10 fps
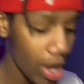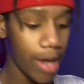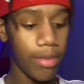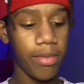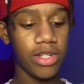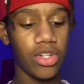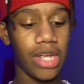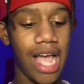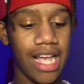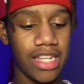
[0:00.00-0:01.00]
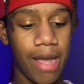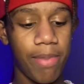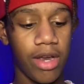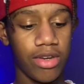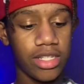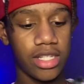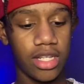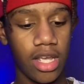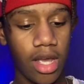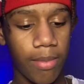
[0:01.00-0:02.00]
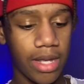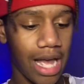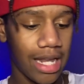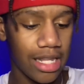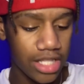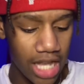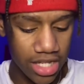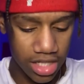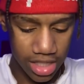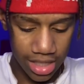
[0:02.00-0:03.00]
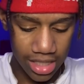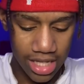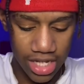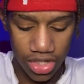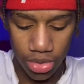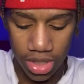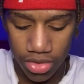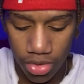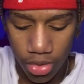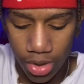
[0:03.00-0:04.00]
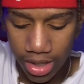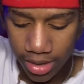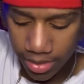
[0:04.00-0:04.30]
ahead, but make sure you ask your parents. But yeah, let's test, let's test shoot this real quick.